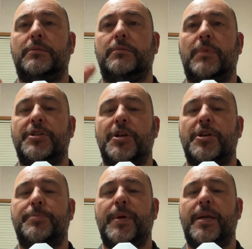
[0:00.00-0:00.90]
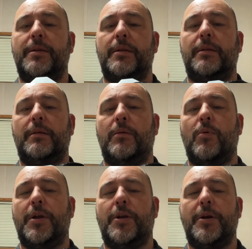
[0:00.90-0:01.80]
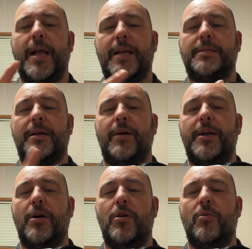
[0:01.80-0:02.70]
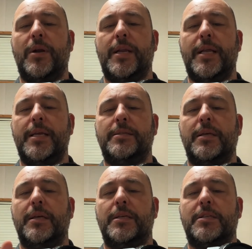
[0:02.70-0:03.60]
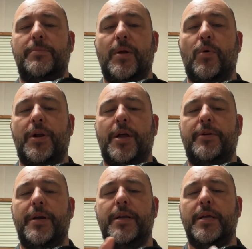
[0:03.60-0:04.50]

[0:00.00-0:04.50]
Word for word: My shutter speed, 100X. Now I know what it is. It's going to be 100.